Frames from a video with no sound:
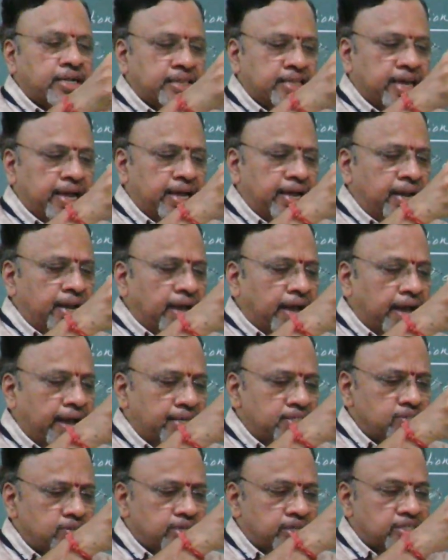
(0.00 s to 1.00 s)
Then
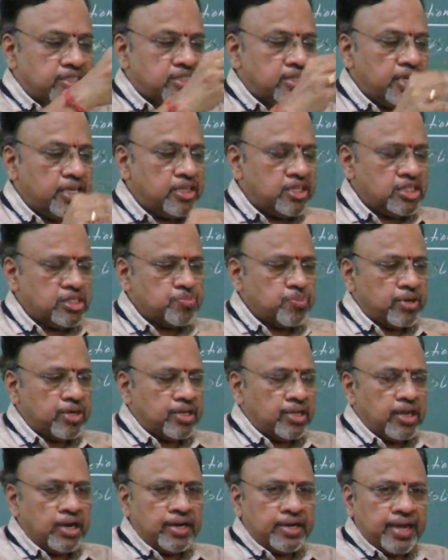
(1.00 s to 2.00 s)
as you can see, this
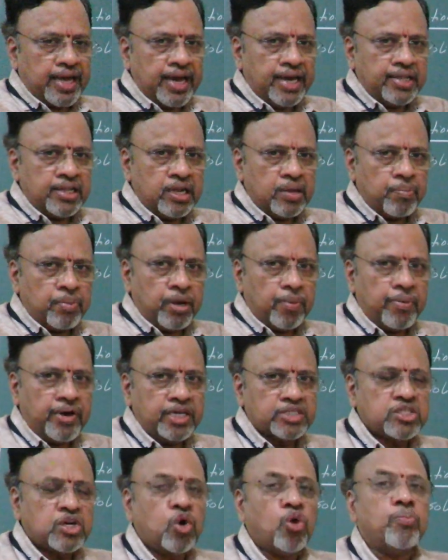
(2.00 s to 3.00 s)
particular triangular pyramid
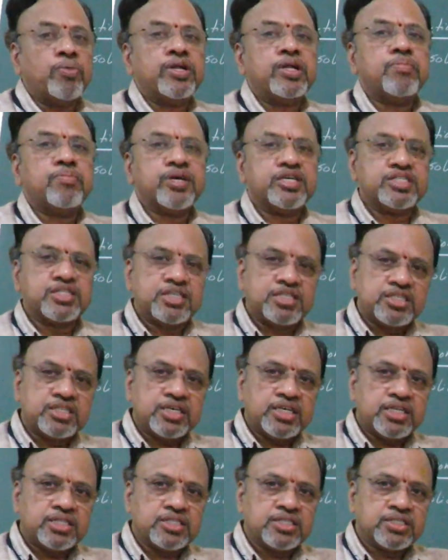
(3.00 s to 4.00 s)
has how many base
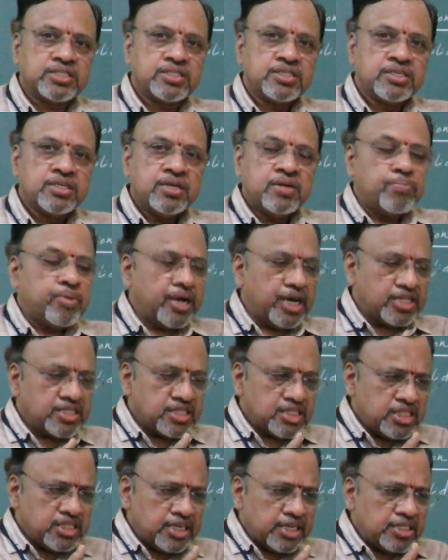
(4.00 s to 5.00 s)
edges? Because
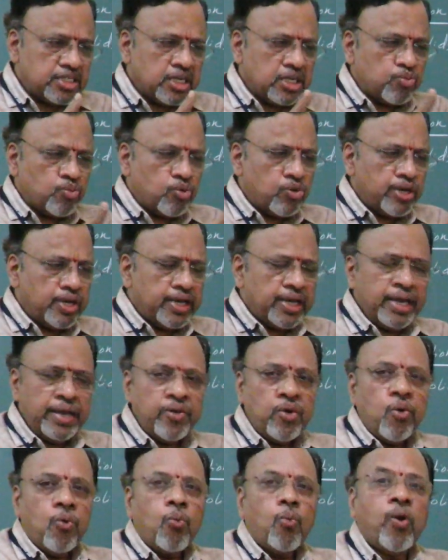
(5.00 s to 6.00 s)
since it has got only
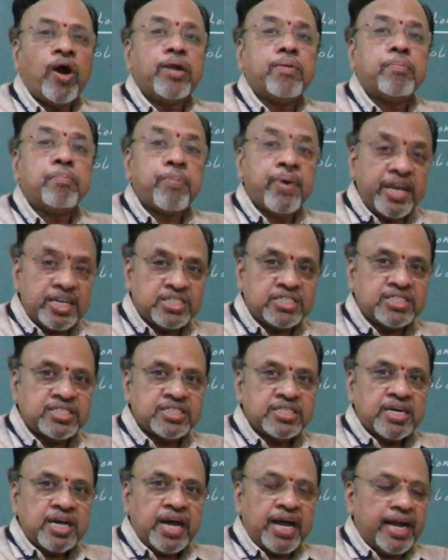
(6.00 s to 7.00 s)
one
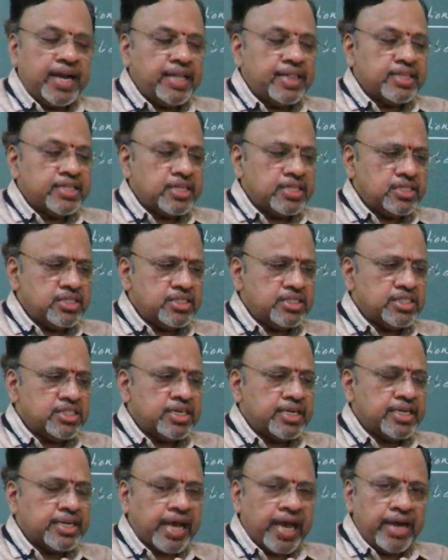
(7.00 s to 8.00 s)
base, and since it is
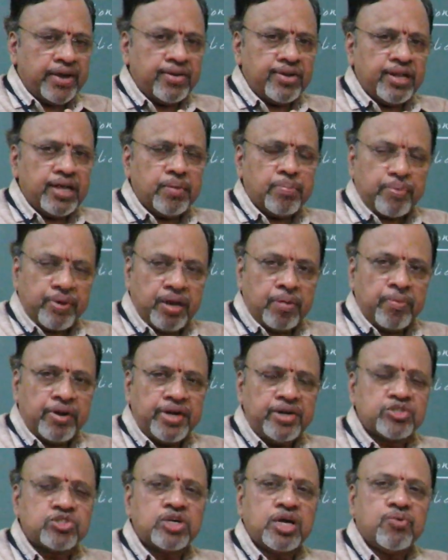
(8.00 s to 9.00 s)
a triangular
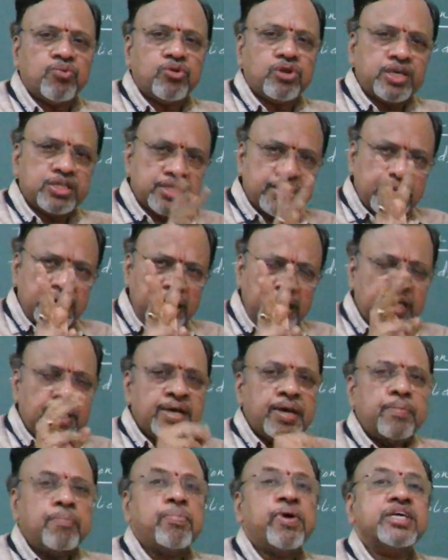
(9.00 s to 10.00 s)
pyramid, it should have only 3
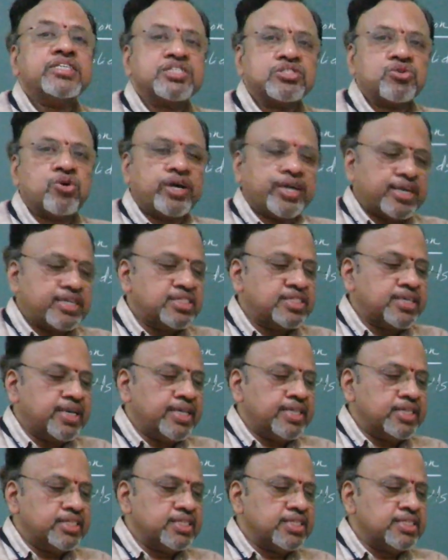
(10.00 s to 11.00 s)
bases. So I can say
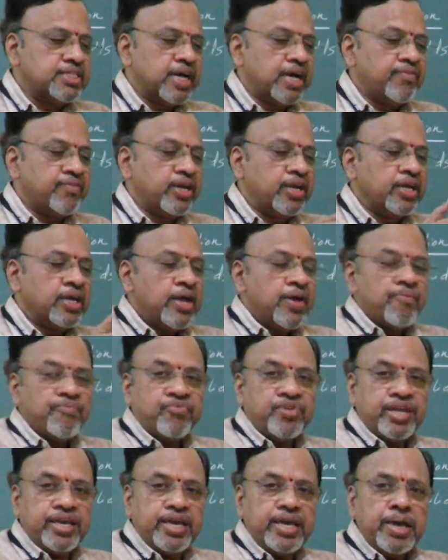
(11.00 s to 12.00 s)
this is having
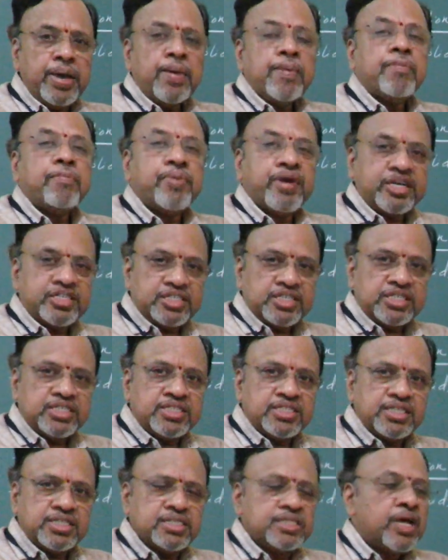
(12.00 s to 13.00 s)
3 base
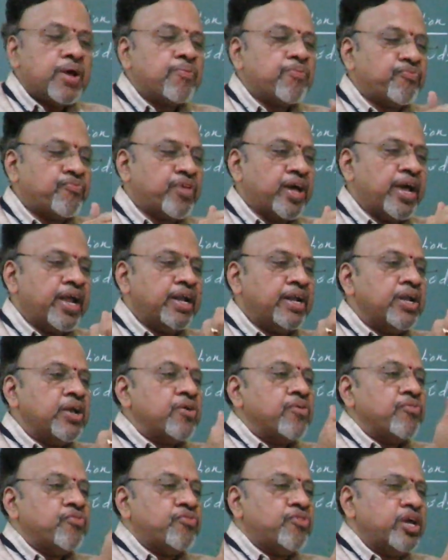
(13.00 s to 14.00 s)
edges.
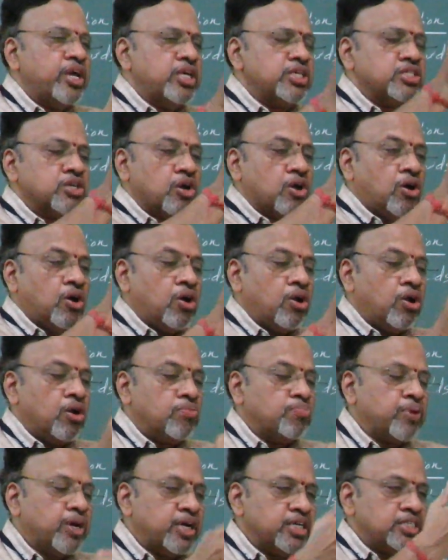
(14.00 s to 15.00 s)
Then these are
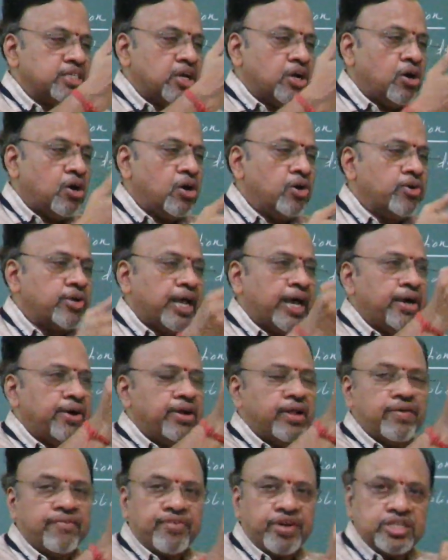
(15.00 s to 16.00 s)
all, because they are all
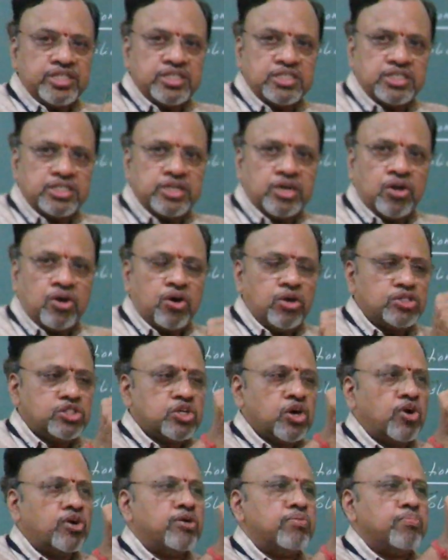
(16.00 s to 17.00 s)
triangular faces, they are all
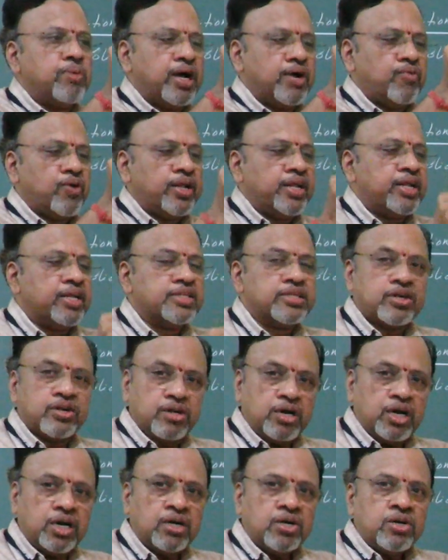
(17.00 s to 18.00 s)
joined by one another
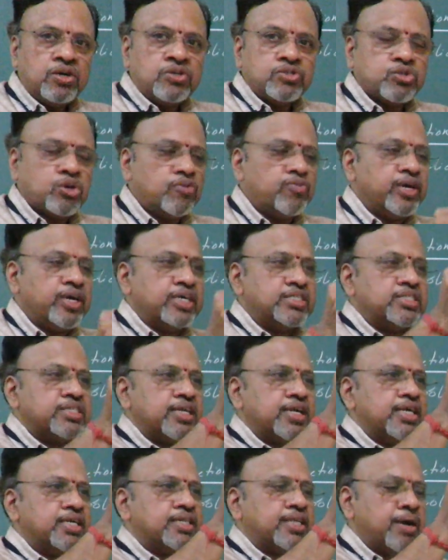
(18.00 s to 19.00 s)
now. So we
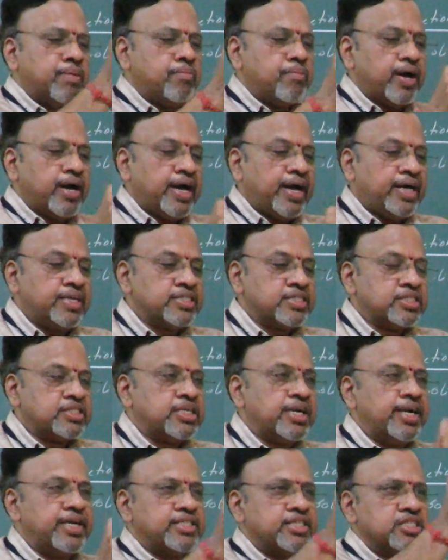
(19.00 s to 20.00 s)
consider them as
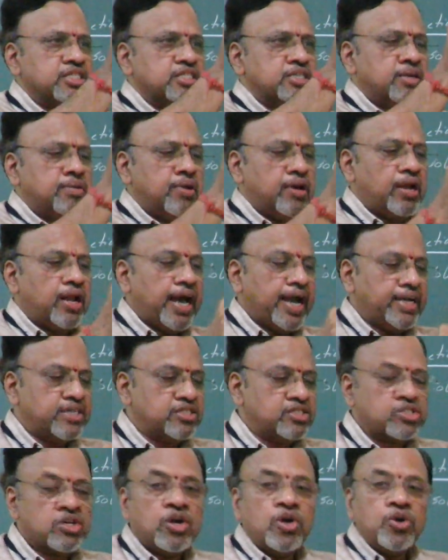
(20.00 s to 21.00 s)
the intersection
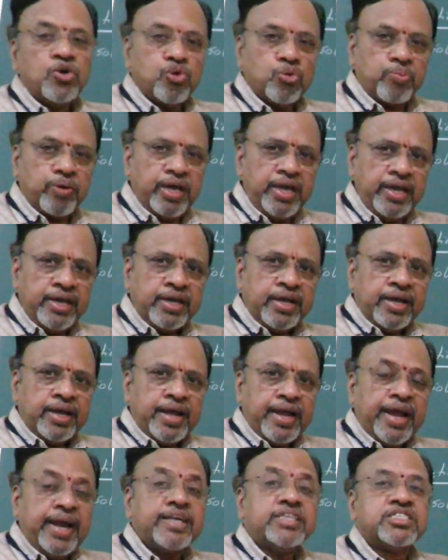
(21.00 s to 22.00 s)
lines to be
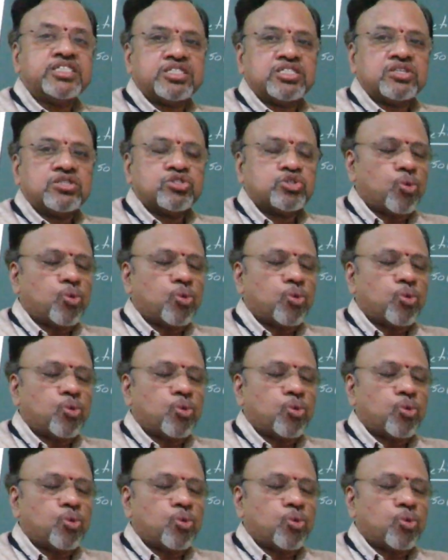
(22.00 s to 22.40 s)
edges.